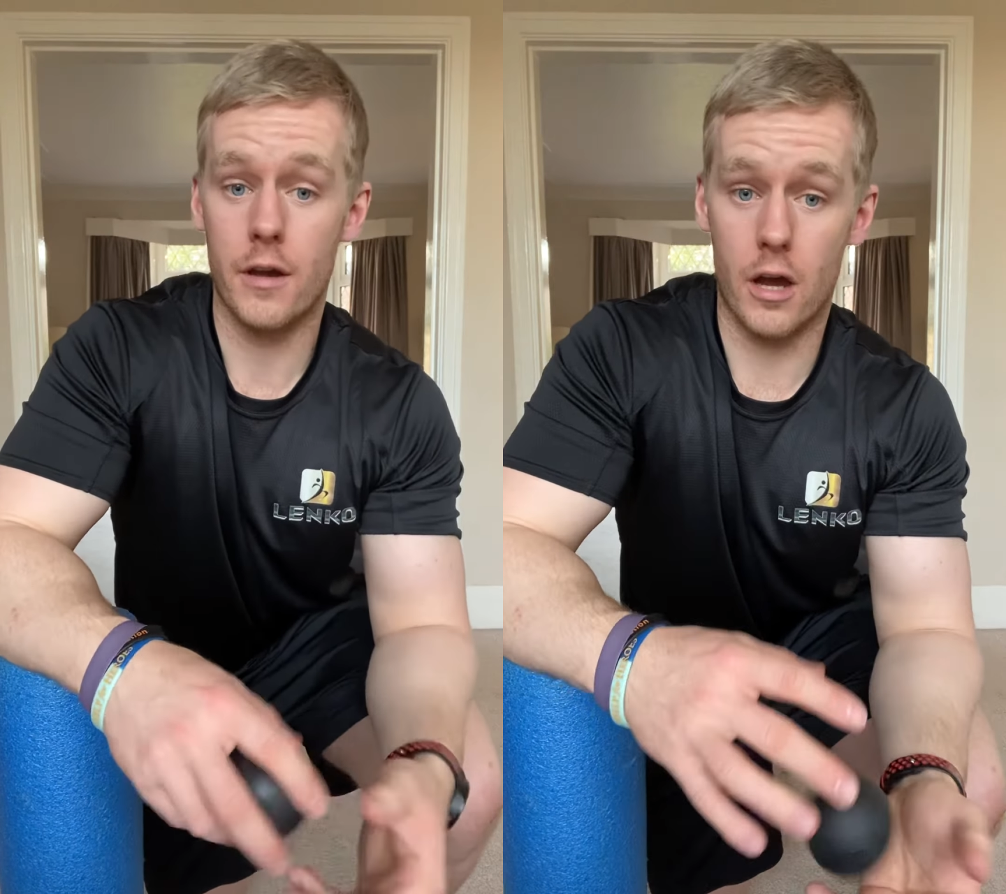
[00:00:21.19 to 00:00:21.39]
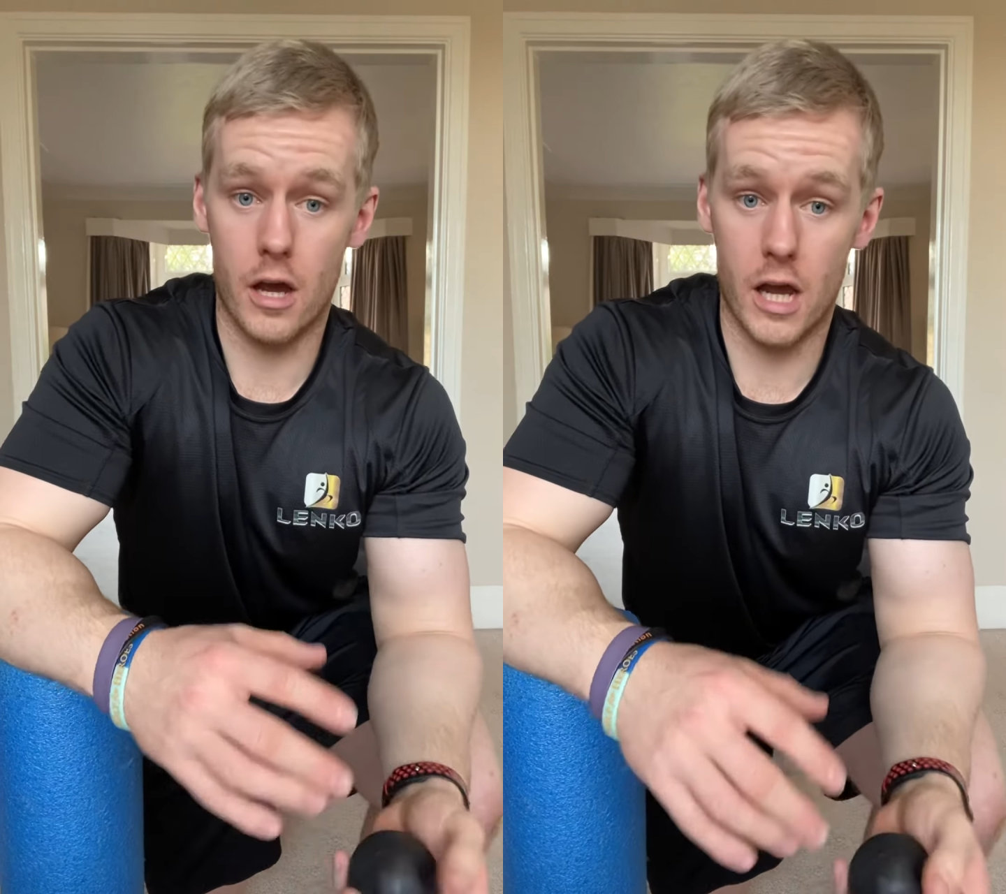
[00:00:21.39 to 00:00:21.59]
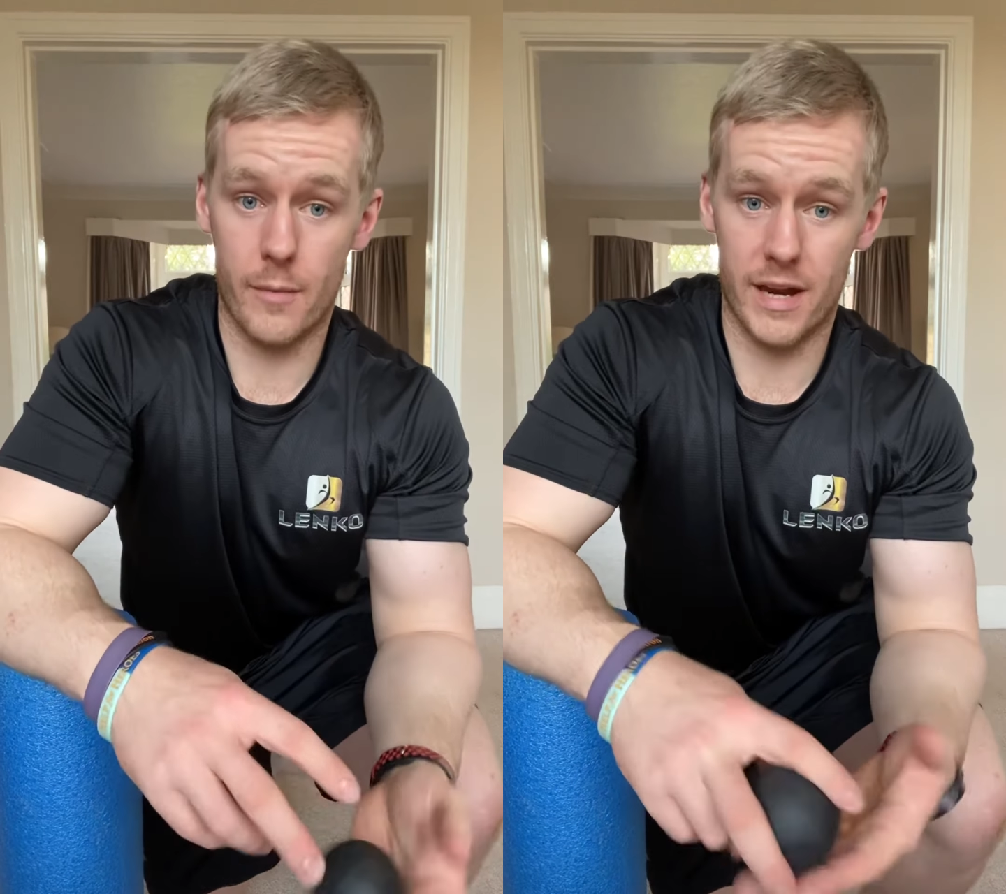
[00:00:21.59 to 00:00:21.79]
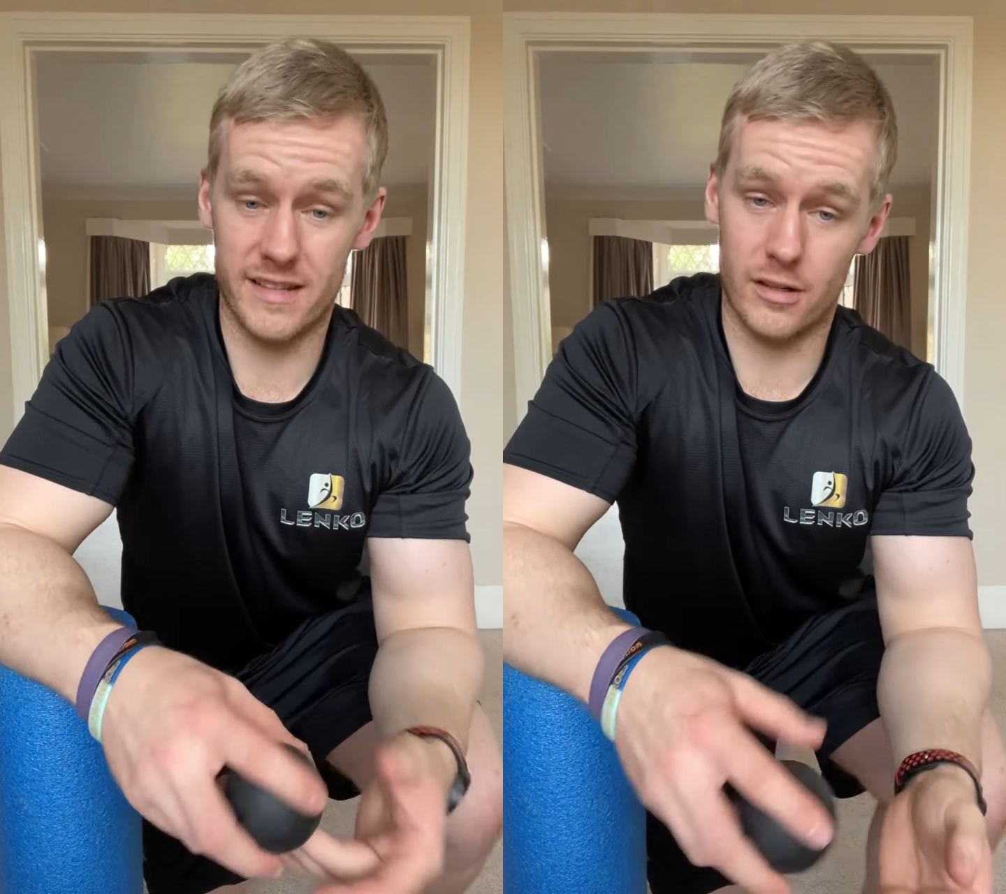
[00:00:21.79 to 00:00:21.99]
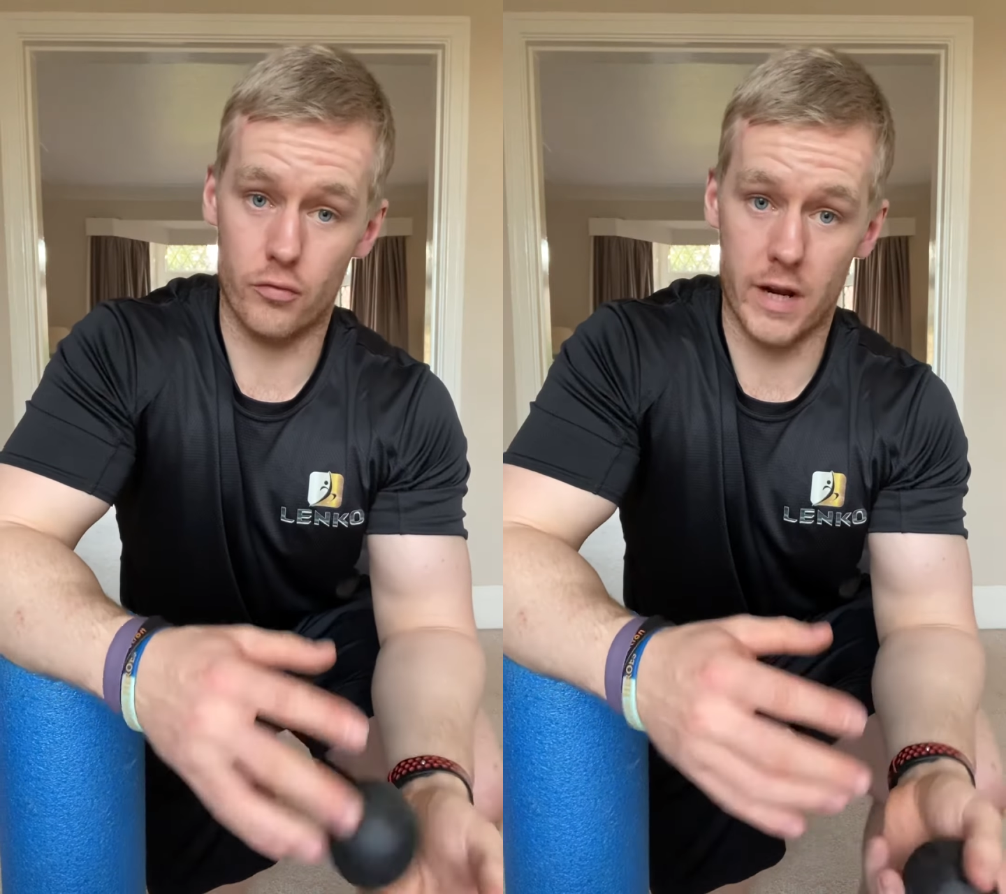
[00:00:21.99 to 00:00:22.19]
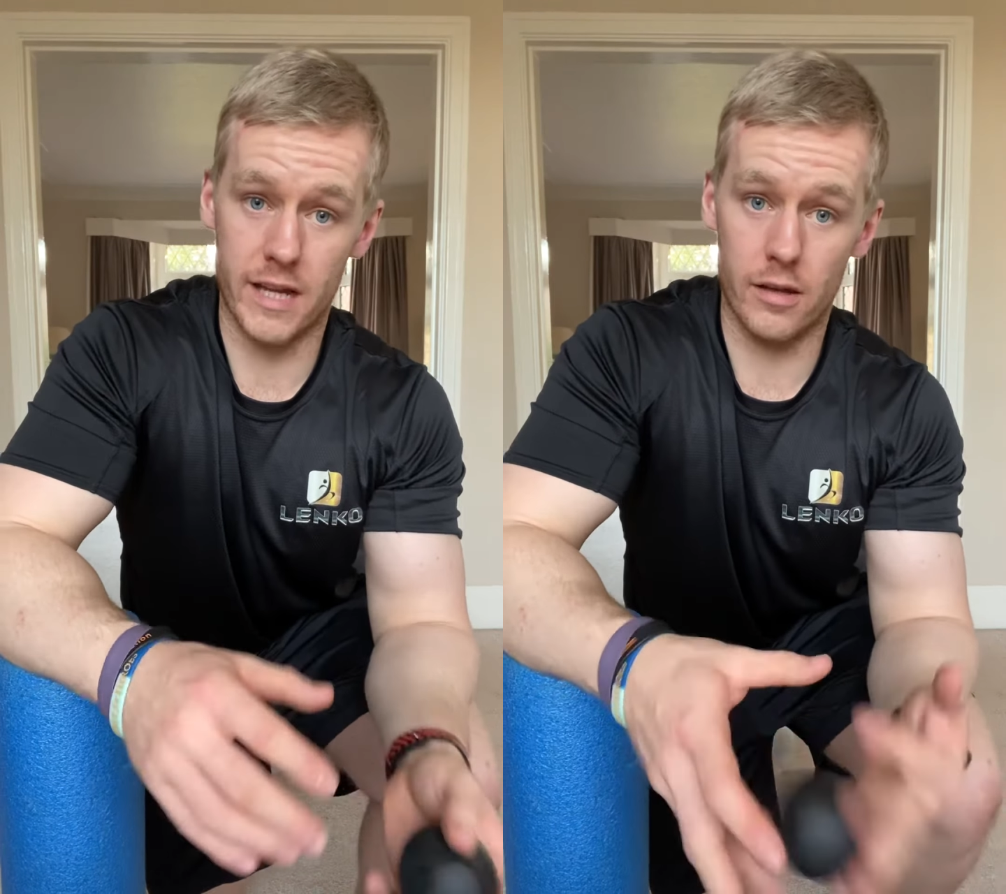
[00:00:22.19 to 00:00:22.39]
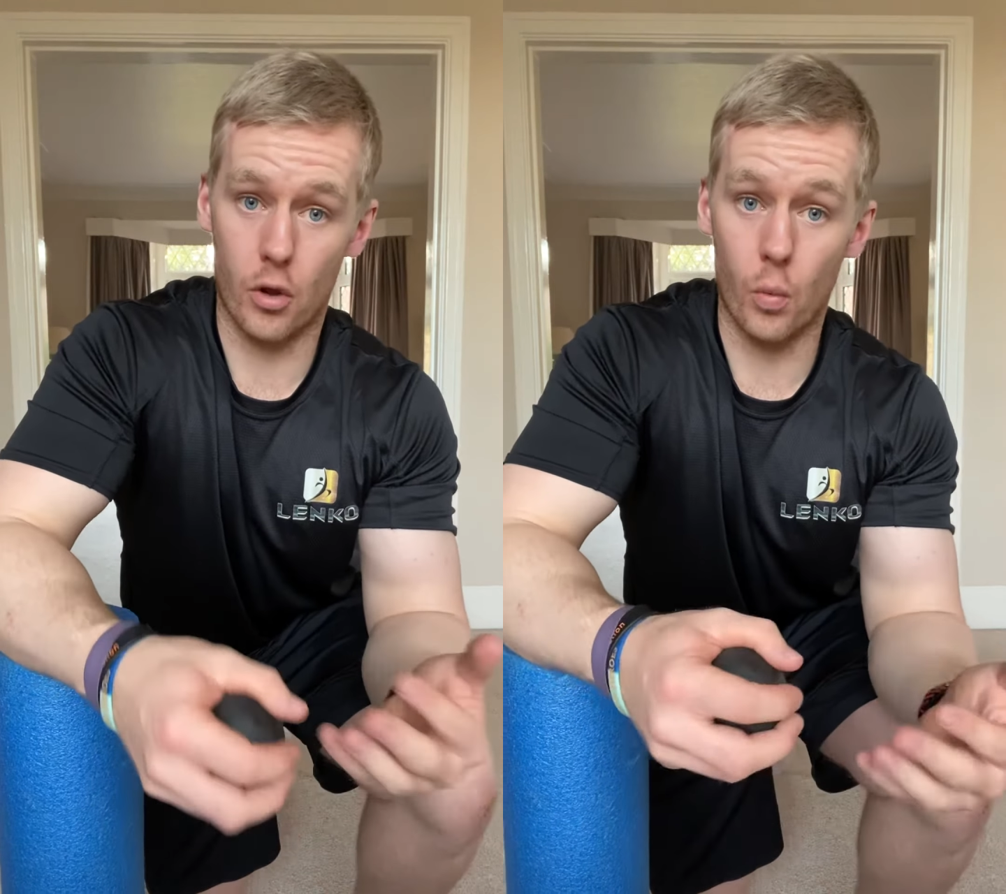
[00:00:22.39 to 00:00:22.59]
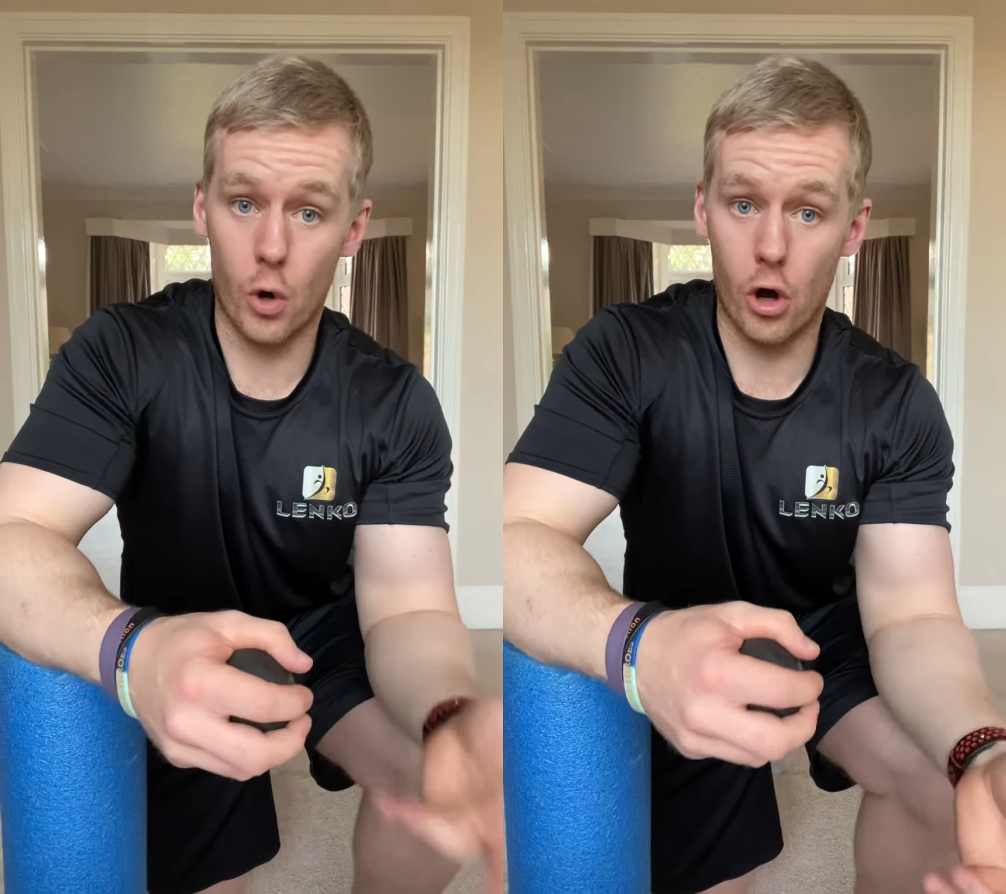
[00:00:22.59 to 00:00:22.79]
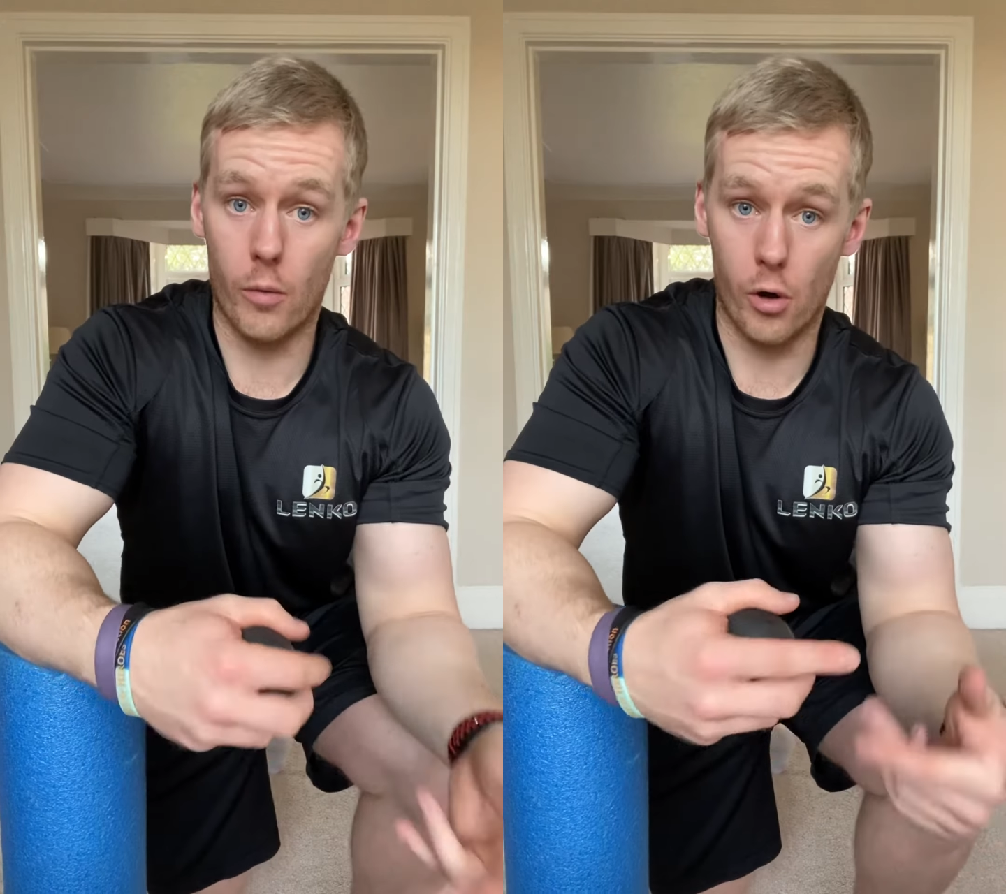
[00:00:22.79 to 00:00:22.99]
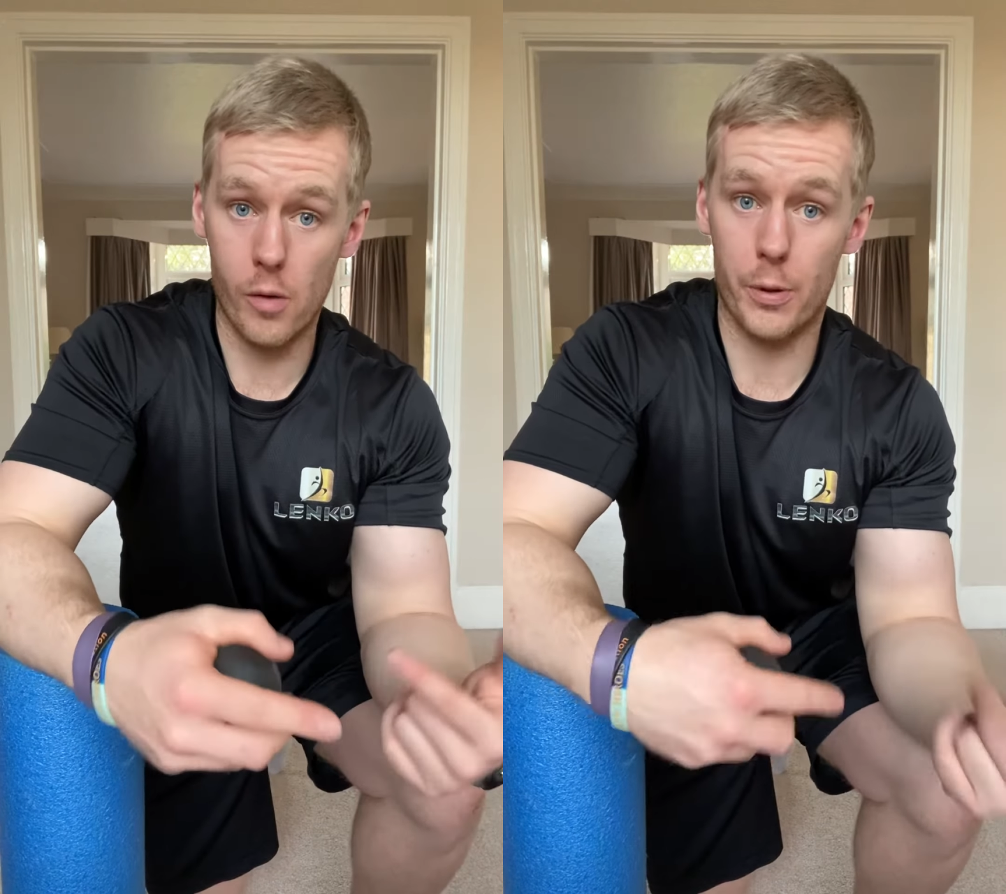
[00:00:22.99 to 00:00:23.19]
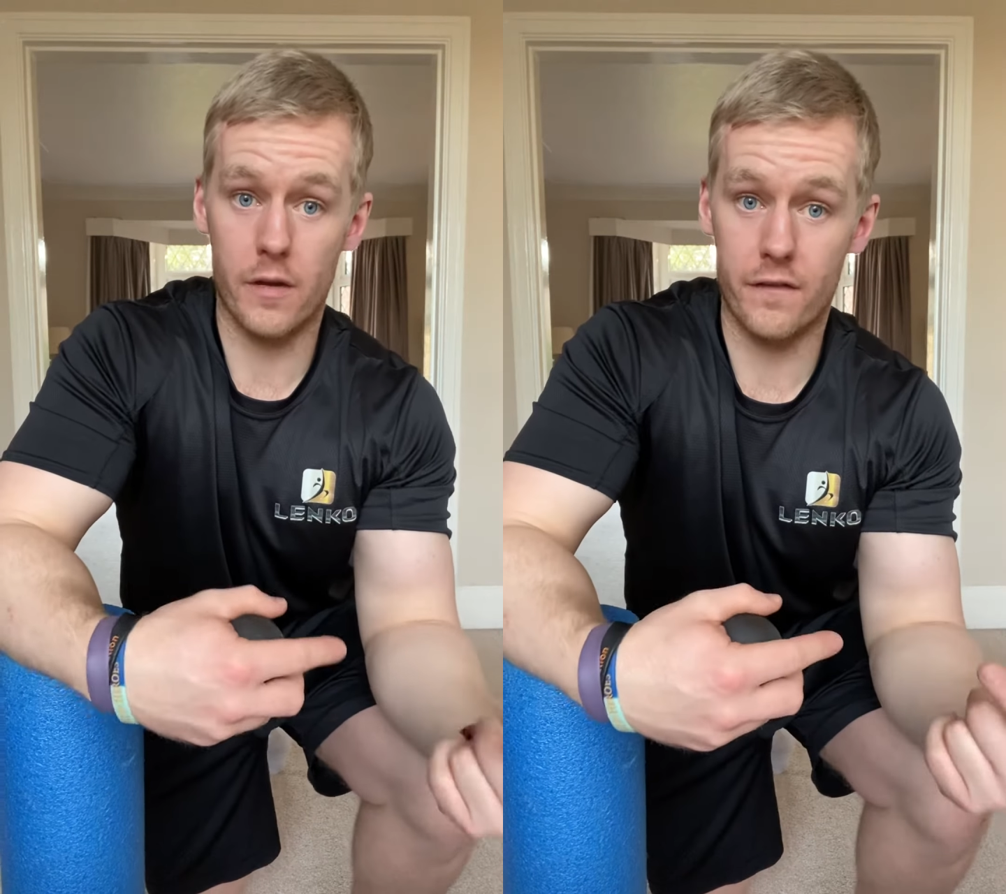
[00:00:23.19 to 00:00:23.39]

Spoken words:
And it's a great little warm-up